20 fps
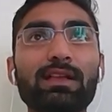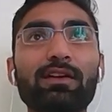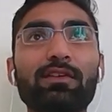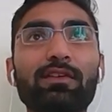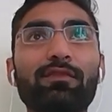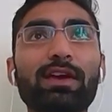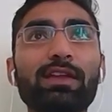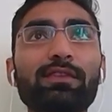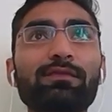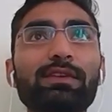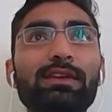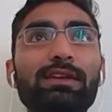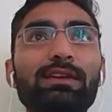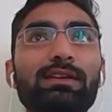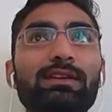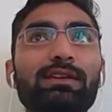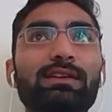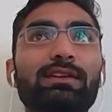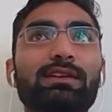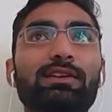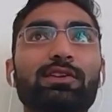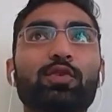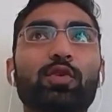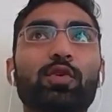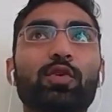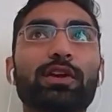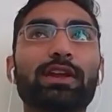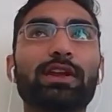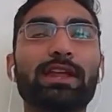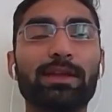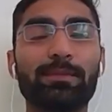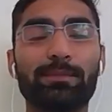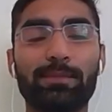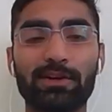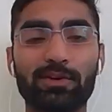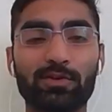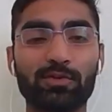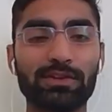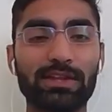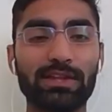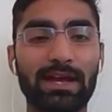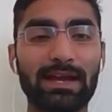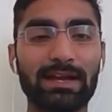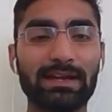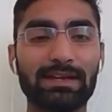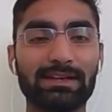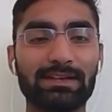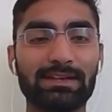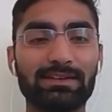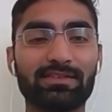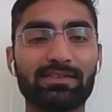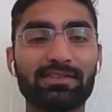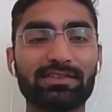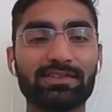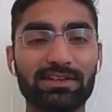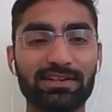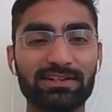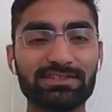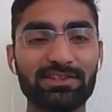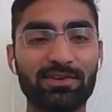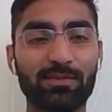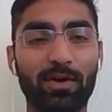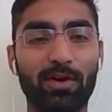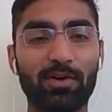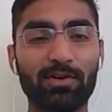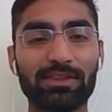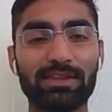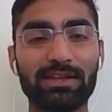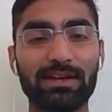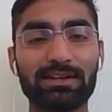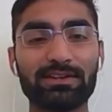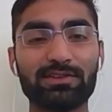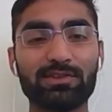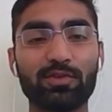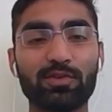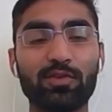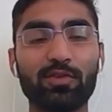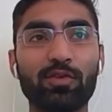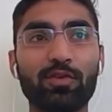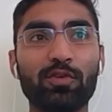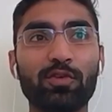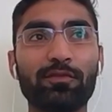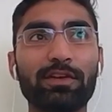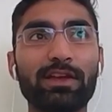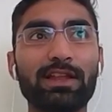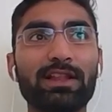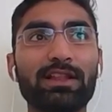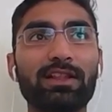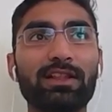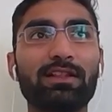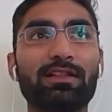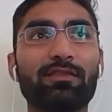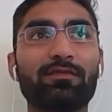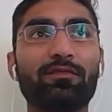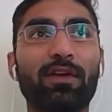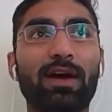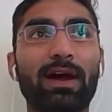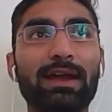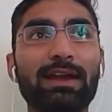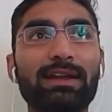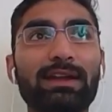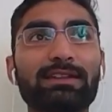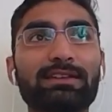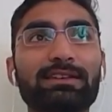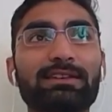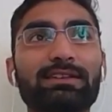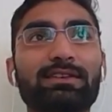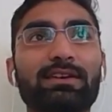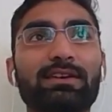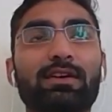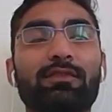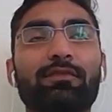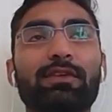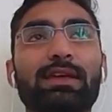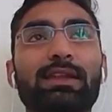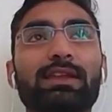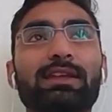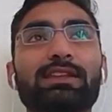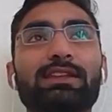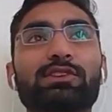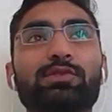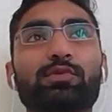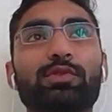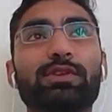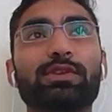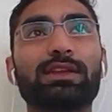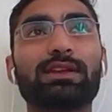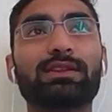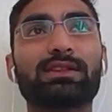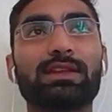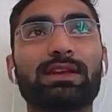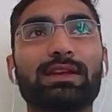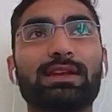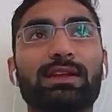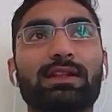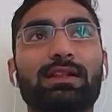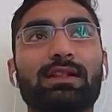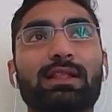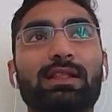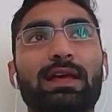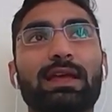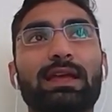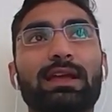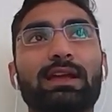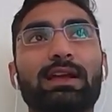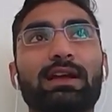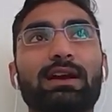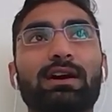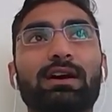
when we go deep into that and research about that, so we'll find a very unique thing, like